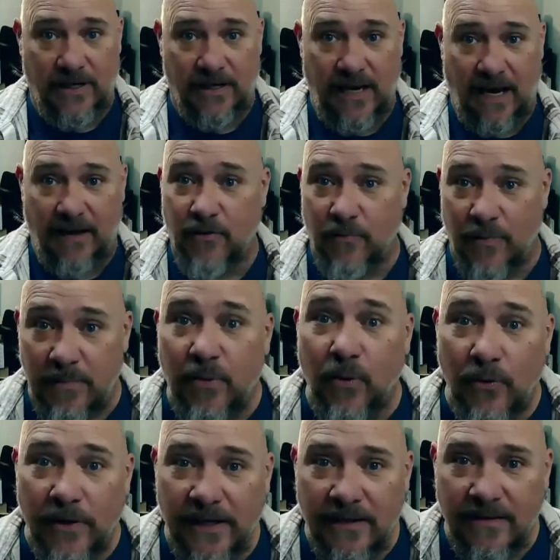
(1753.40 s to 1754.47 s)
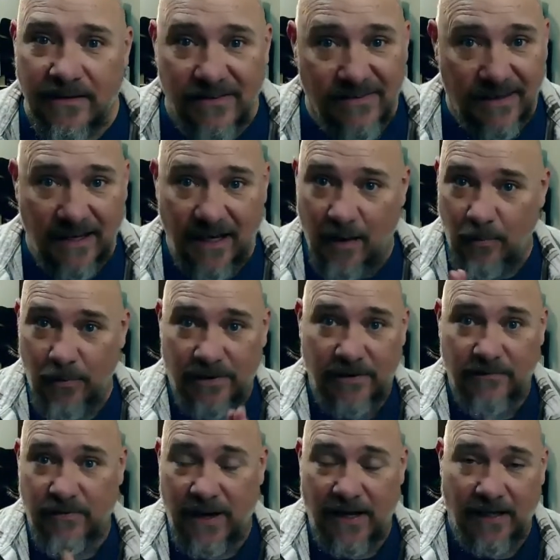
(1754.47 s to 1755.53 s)
have the reporting sync up with
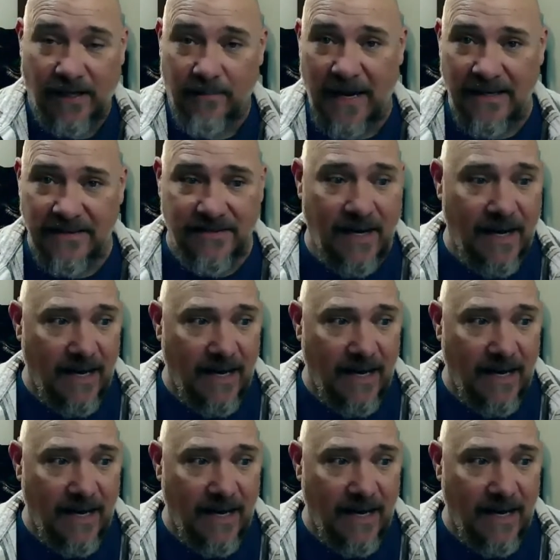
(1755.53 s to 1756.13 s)
Lifter LMS,